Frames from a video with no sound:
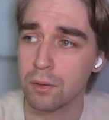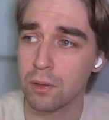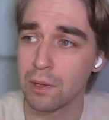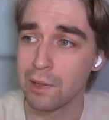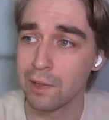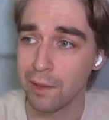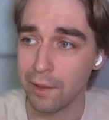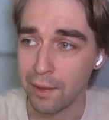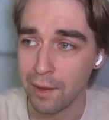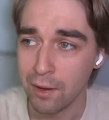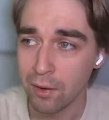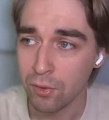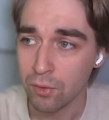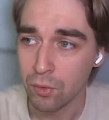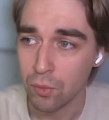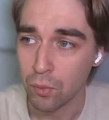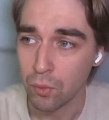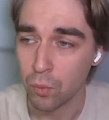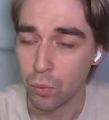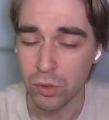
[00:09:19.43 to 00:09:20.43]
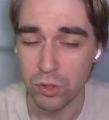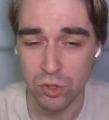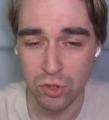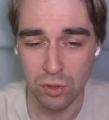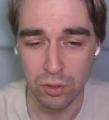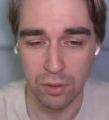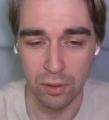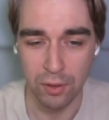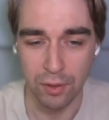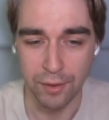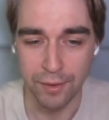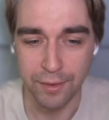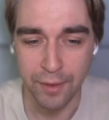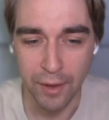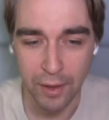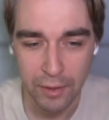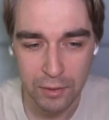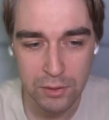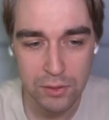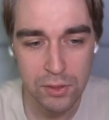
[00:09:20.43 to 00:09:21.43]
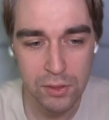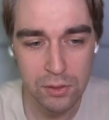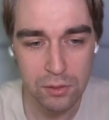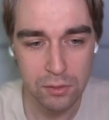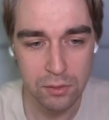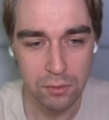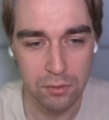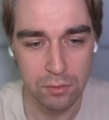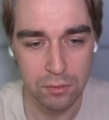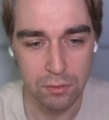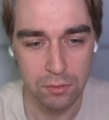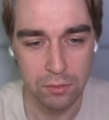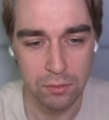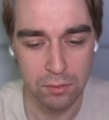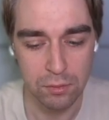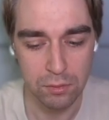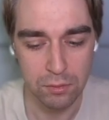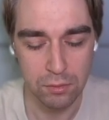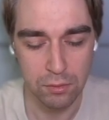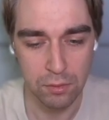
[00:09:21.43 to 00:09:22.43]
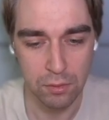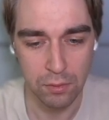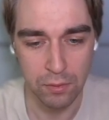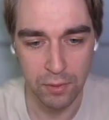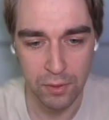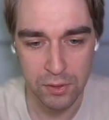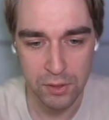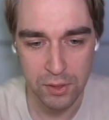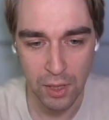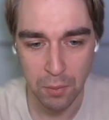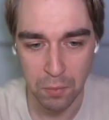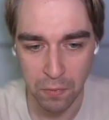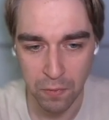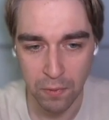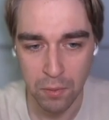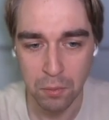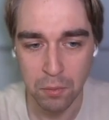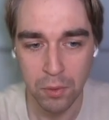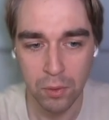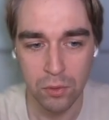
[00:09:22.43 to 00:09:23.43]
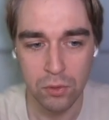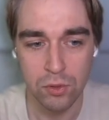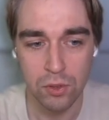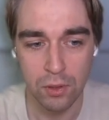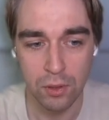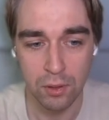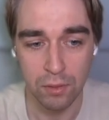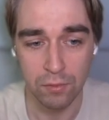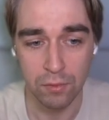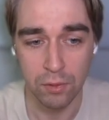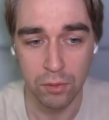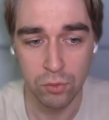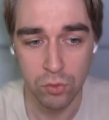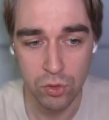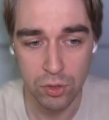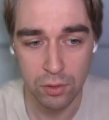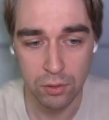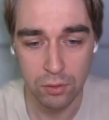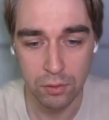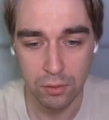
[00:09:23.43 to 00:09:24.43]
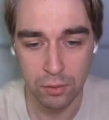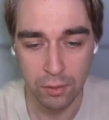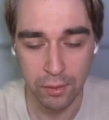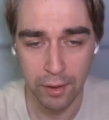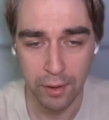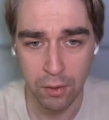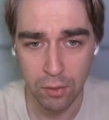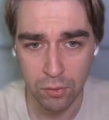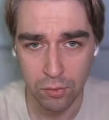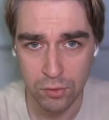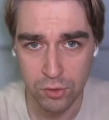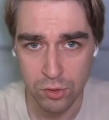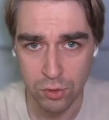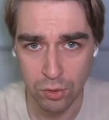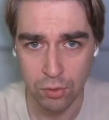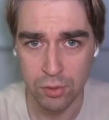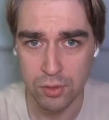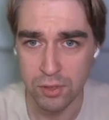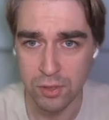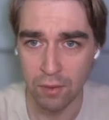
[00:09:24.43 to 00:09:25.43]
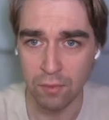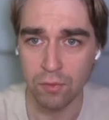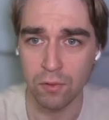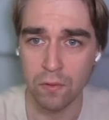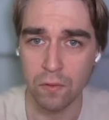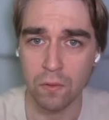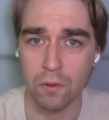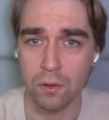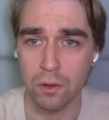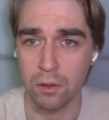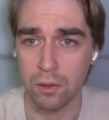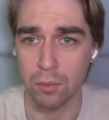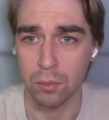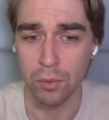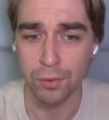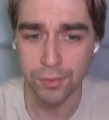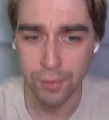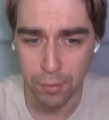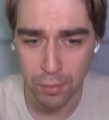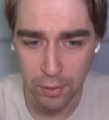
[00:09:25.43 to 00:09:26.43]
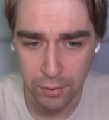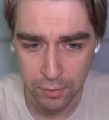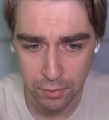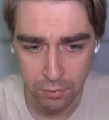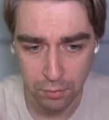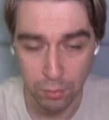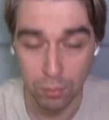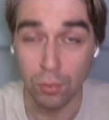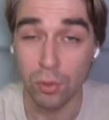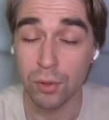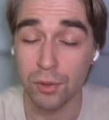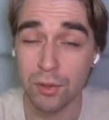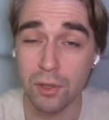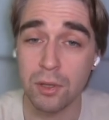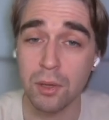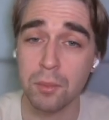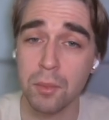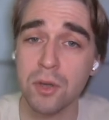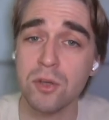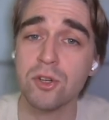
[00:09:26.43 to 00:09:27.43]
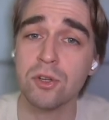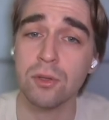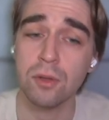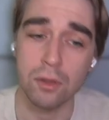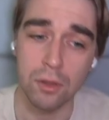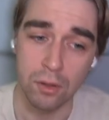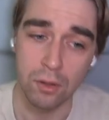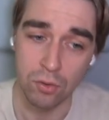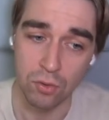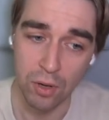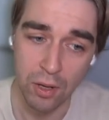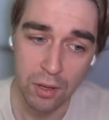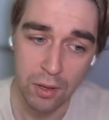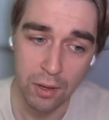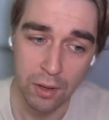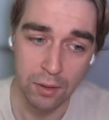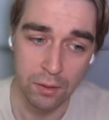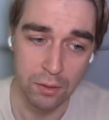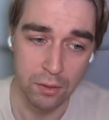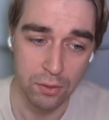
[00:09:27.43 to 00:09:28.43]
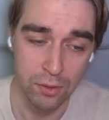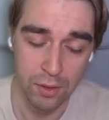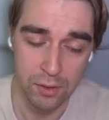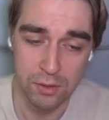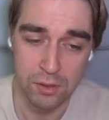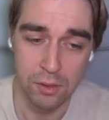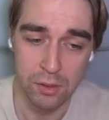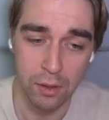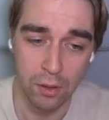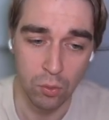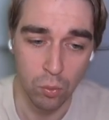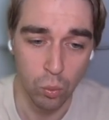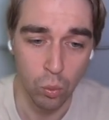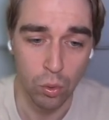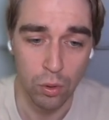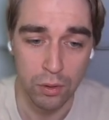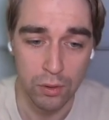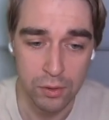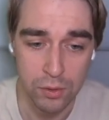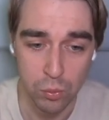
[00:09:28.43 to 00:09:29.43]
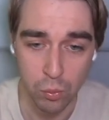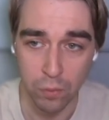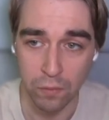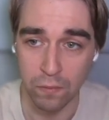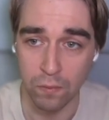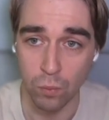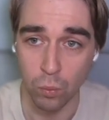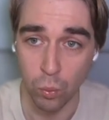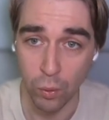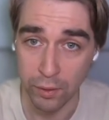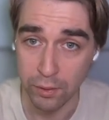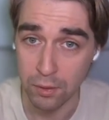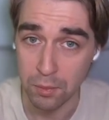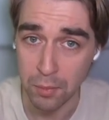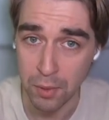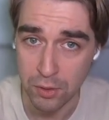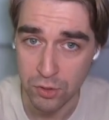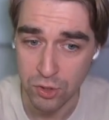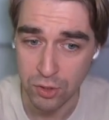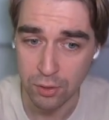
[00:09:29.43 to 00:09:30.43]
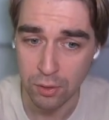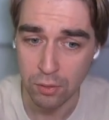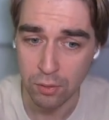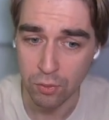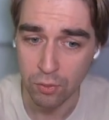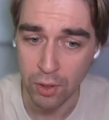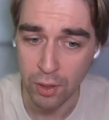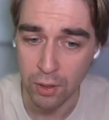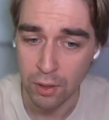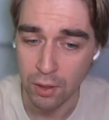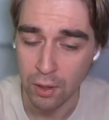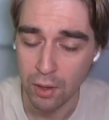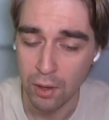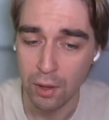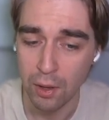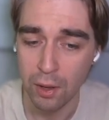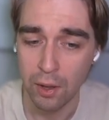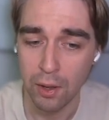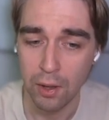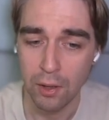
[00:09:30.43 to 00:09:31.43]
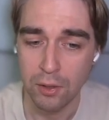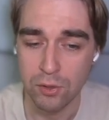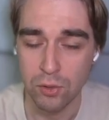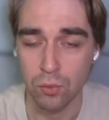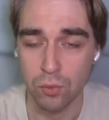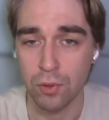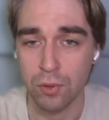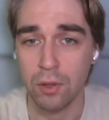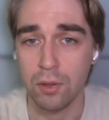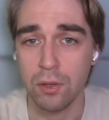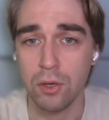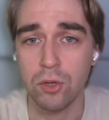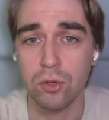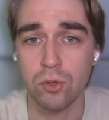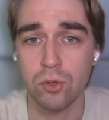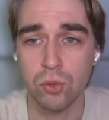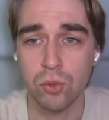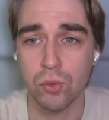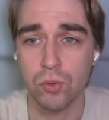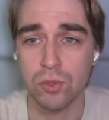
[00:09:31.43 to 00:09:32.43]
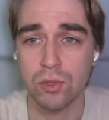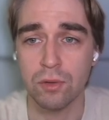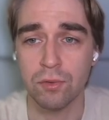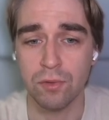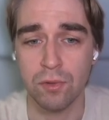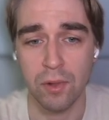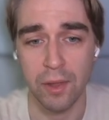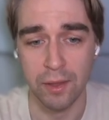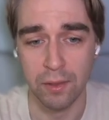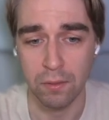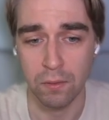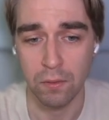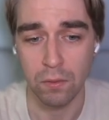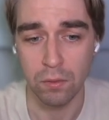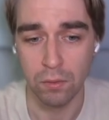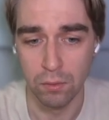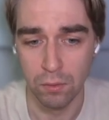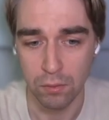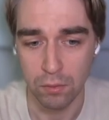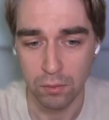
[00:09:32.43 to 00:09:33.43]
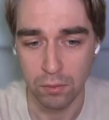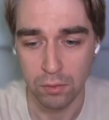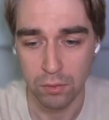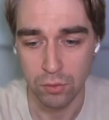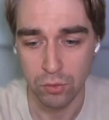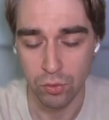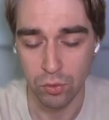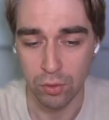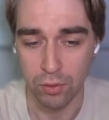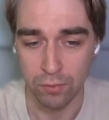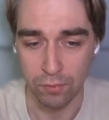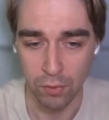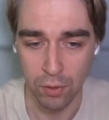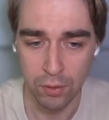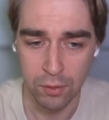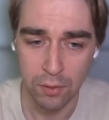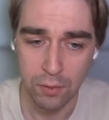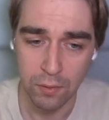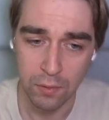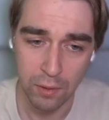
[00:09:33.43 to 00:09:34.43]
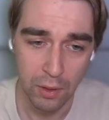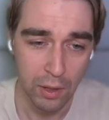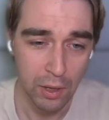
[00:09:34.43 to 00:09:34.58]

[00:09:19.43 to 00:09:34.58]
layer, which does the same thing, because convolution layer stores everything in a multi-dimensional array, and the dense layer works with one-dimensional array. So they need to use the flatten to convert it.